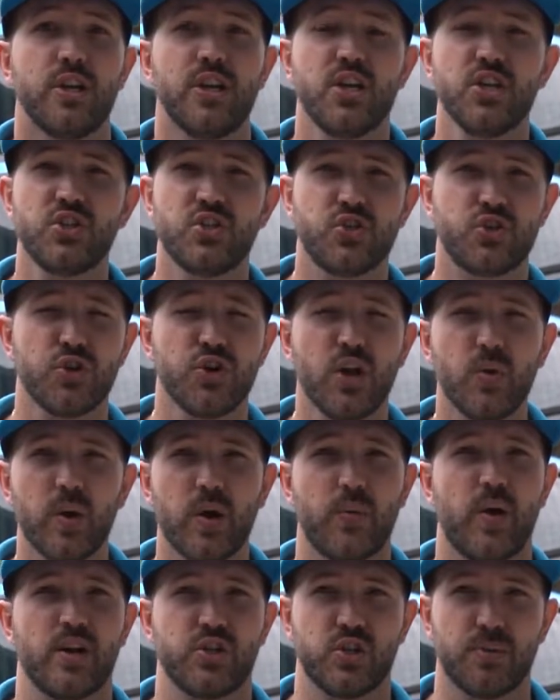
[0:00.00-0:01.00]
You just do not want
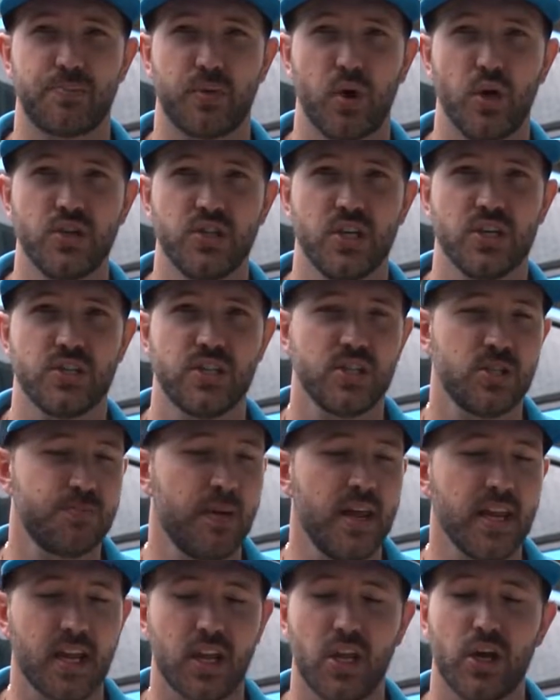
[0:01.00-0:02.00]
to rush the process. They're
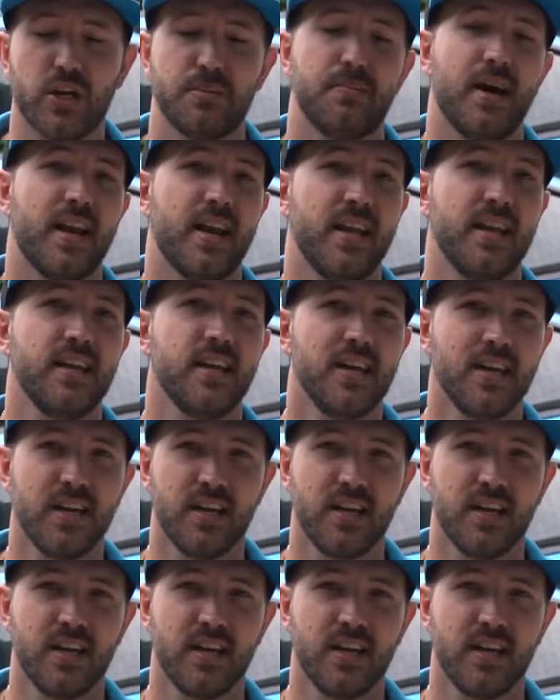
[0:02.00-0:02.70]
spending a lot of money.